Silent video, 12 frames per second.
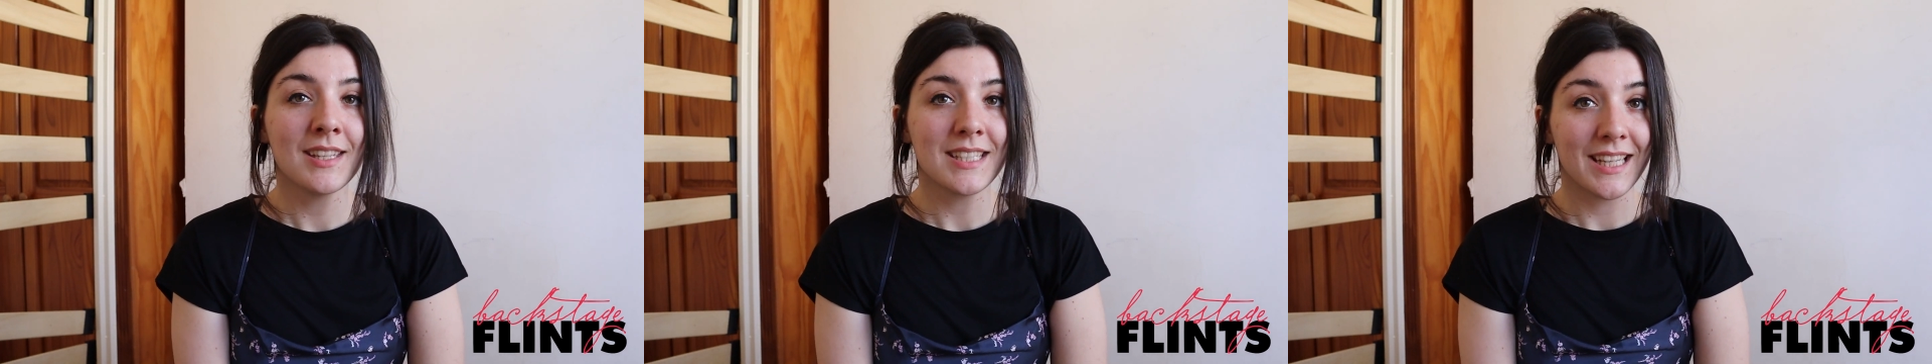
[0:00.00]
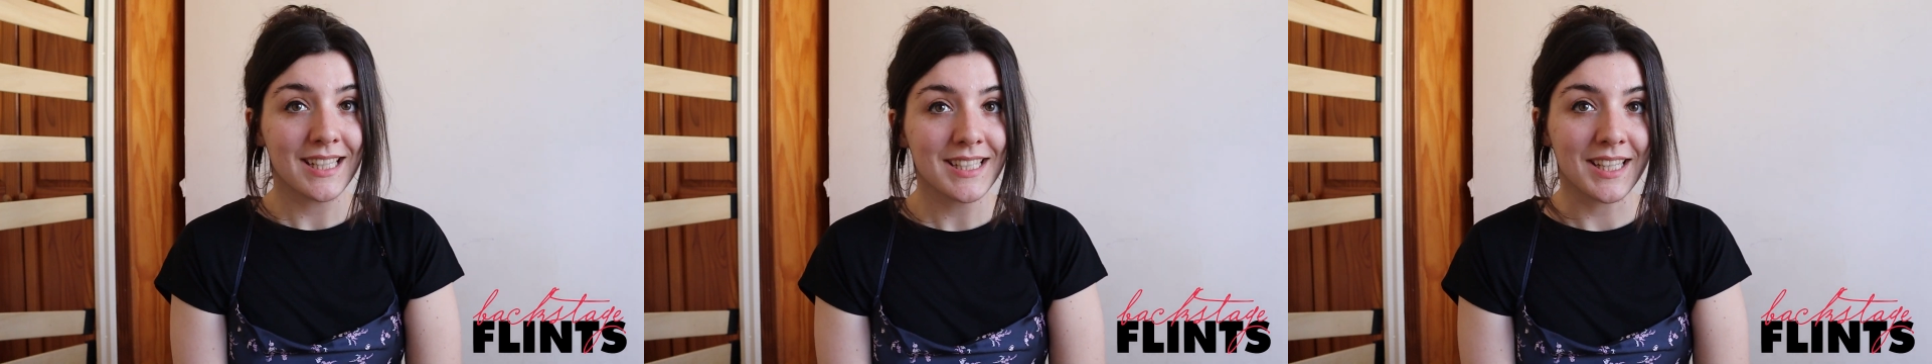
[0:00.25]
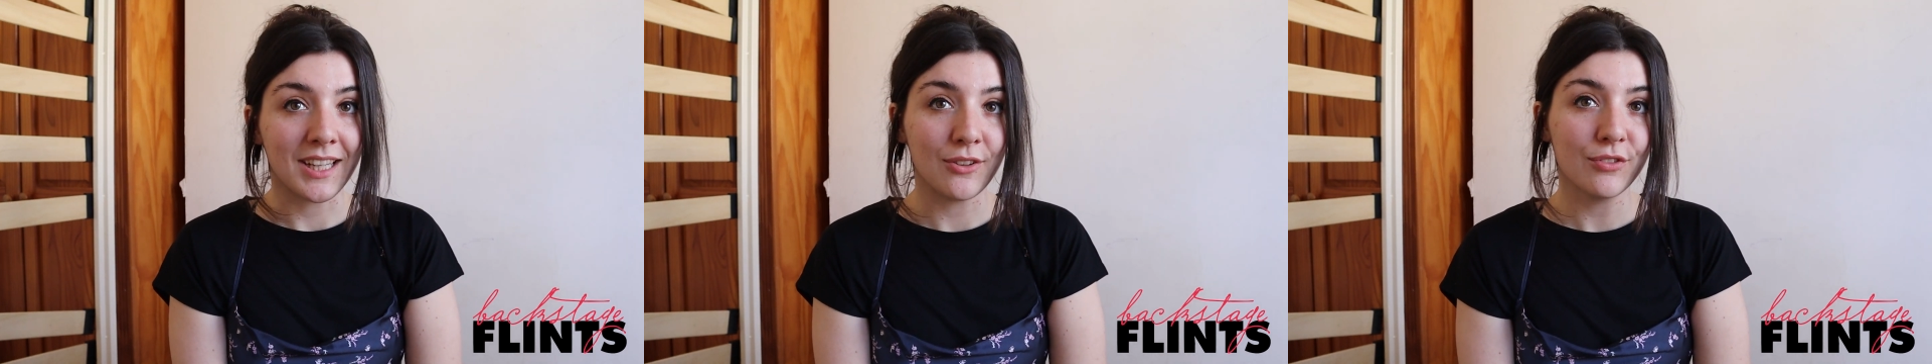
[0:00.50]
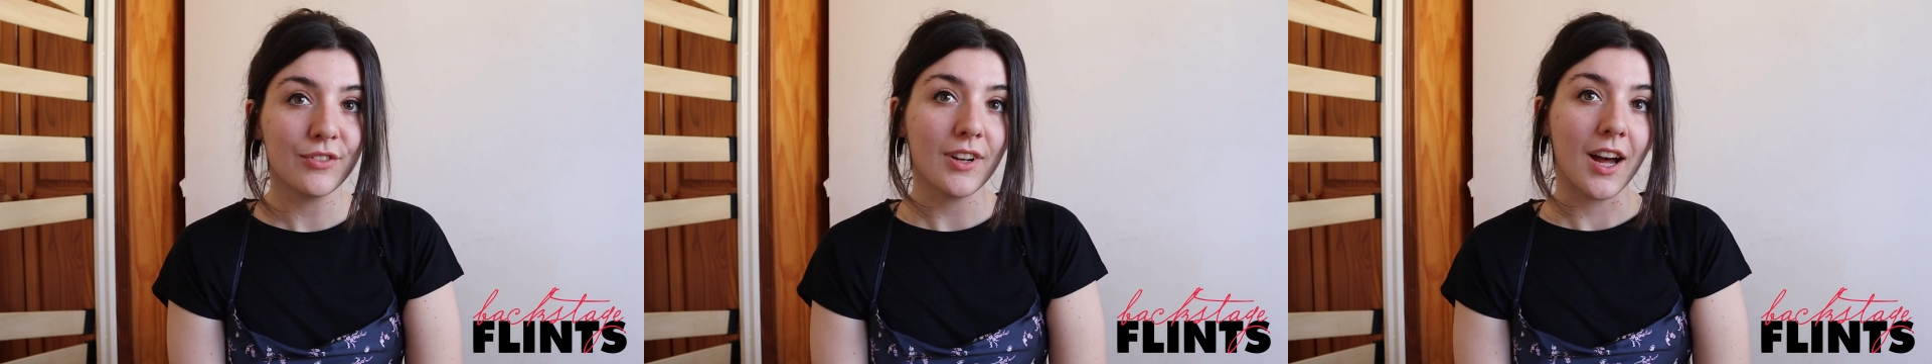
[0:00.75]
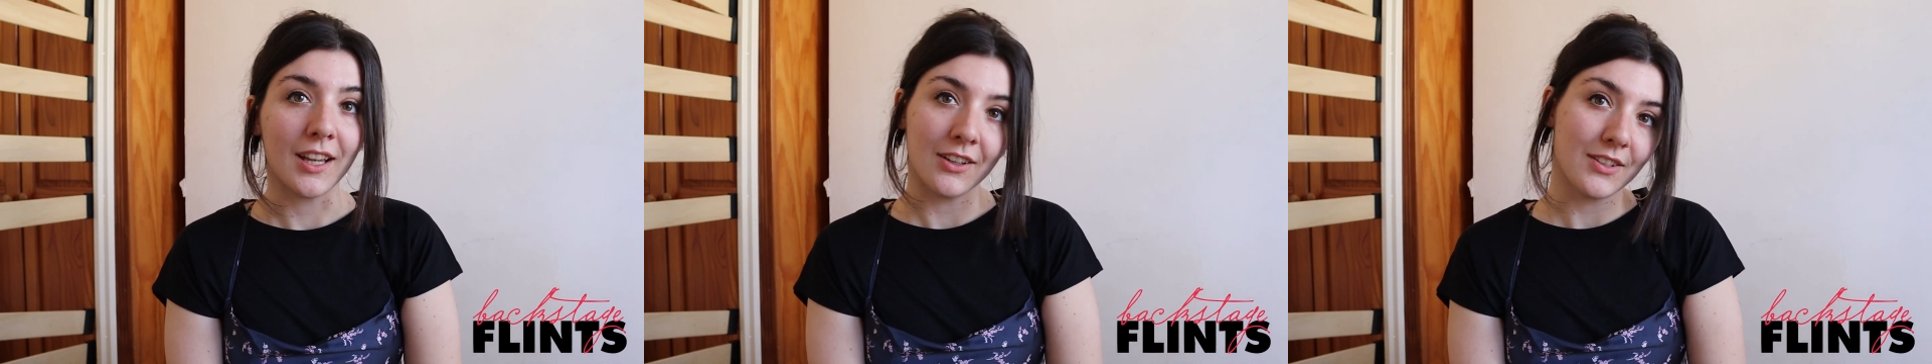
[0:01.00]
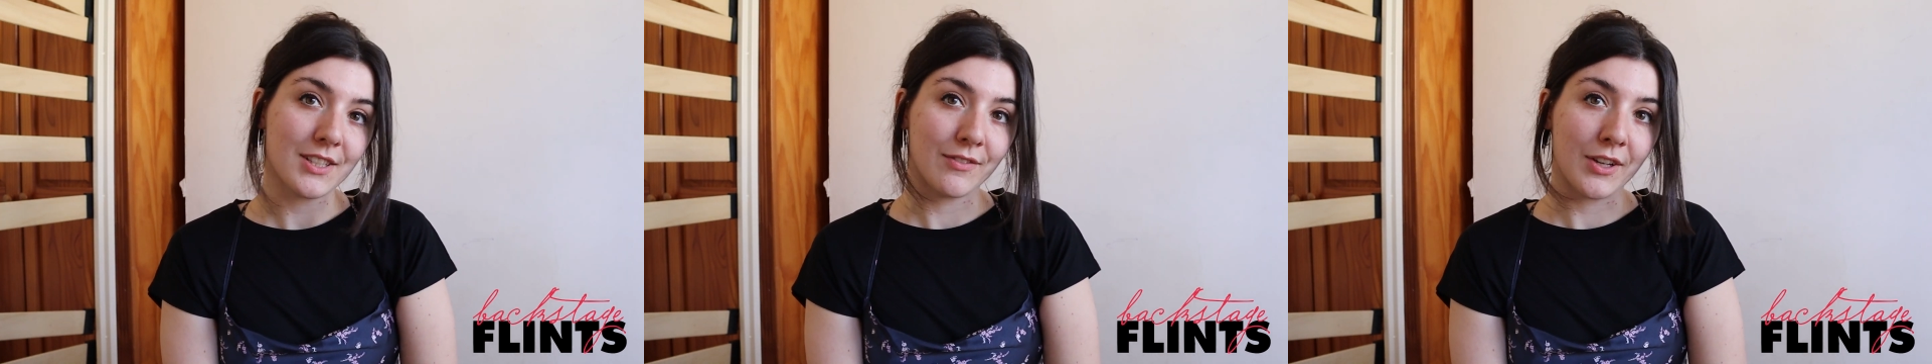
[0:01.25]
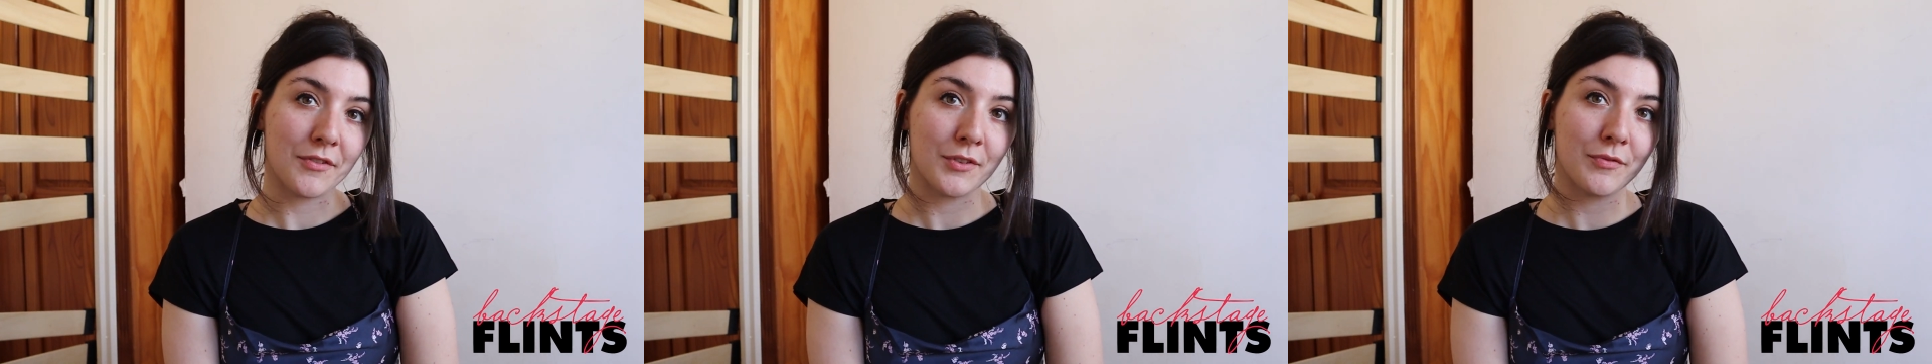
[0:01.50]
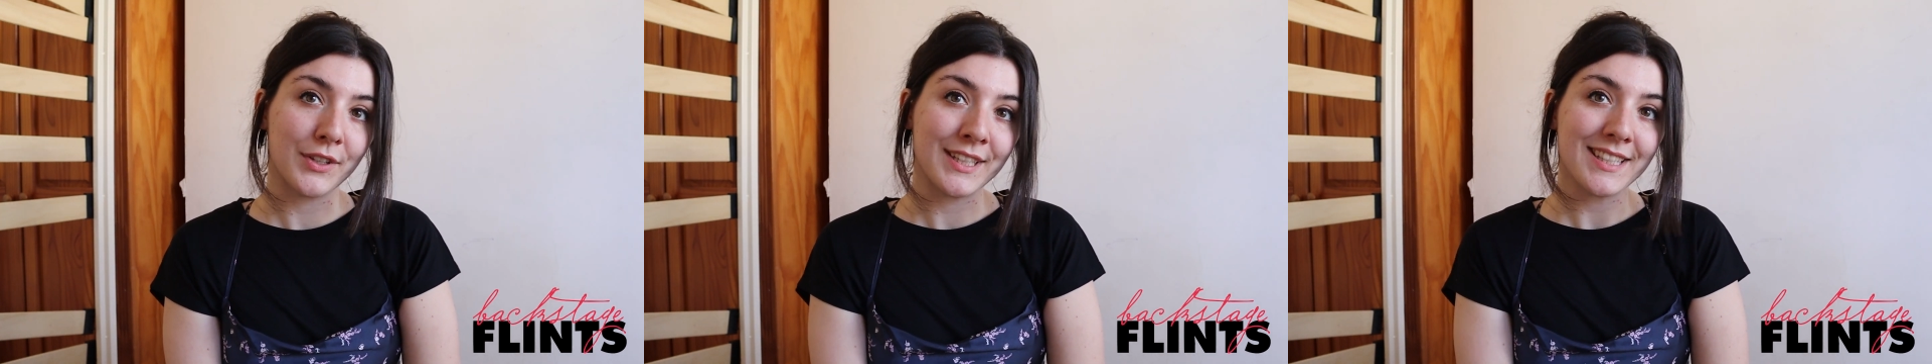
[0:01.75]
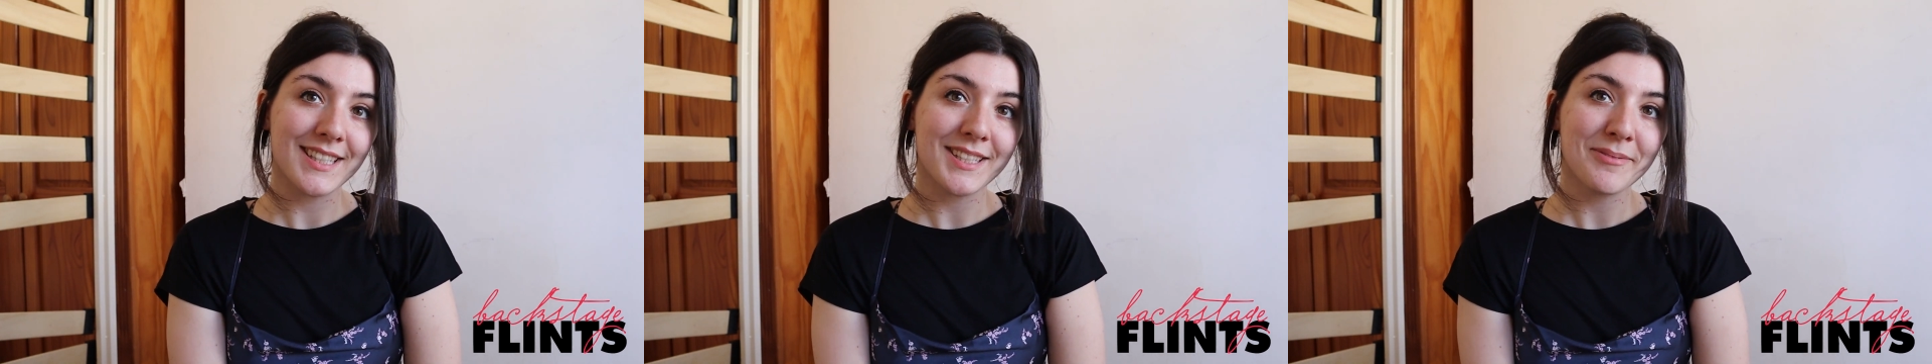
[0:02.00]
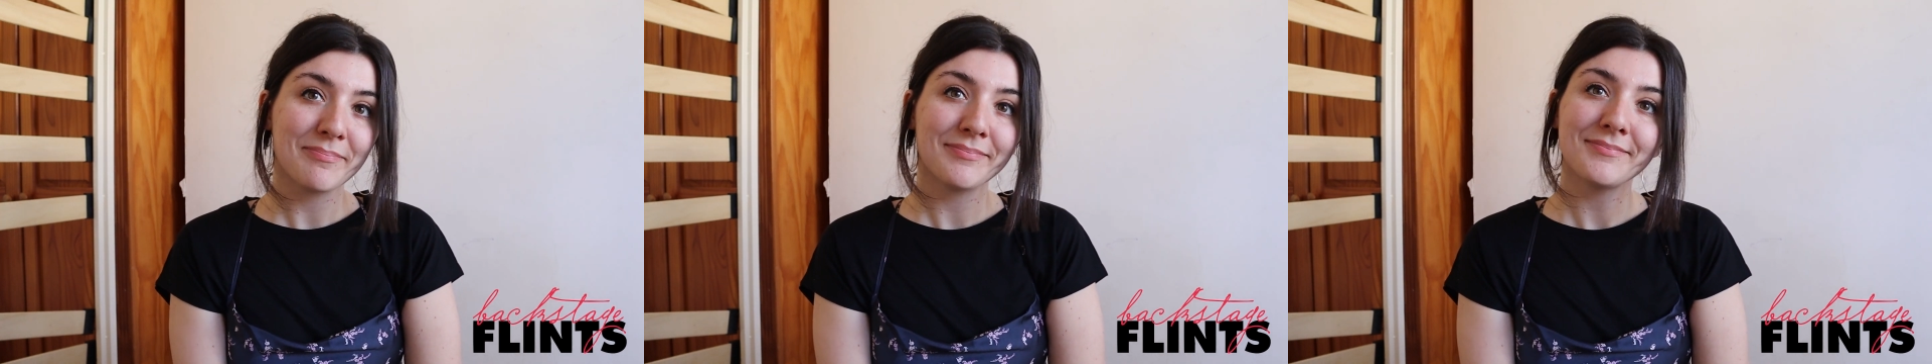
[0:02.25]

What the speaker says: Stay safe and lots of love from Flints.